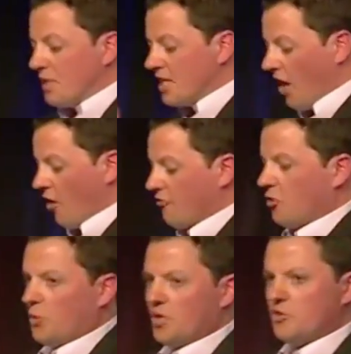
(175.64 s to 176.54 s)
Be
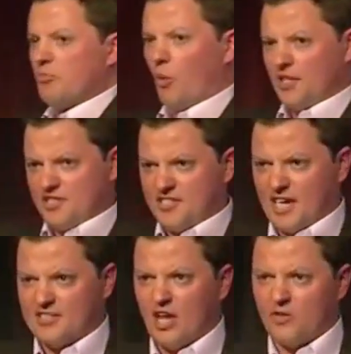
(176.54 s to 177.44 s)
careful when you point to
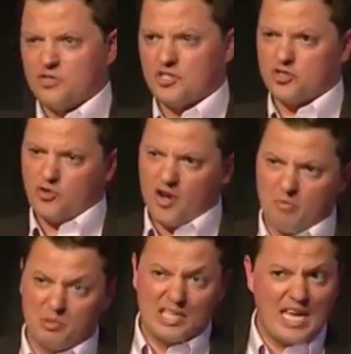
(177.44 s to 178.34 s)
technology to try to
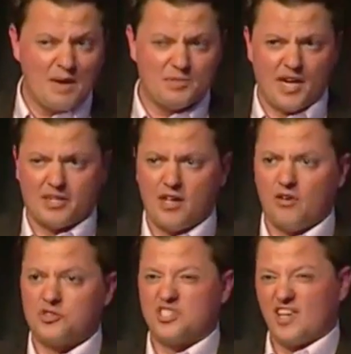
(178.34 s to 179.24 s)
blame
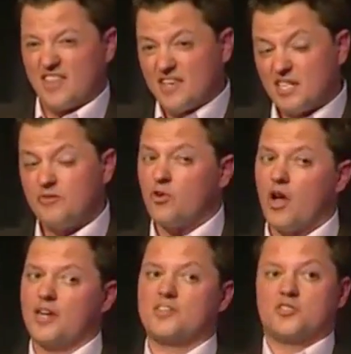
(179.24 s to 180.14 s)
technology because I think if you're
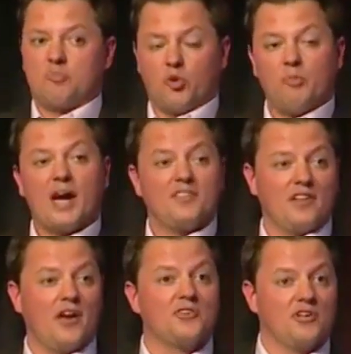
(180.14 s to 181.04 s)
honest and you pull back the
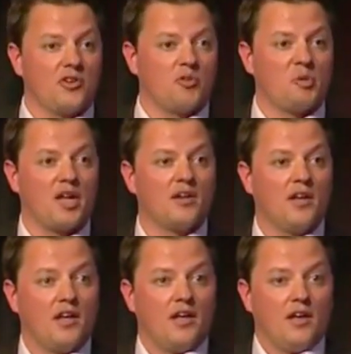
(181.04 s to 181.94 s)
layers a little bit,
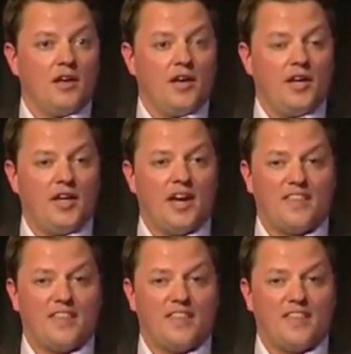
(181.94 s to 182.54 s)
uh,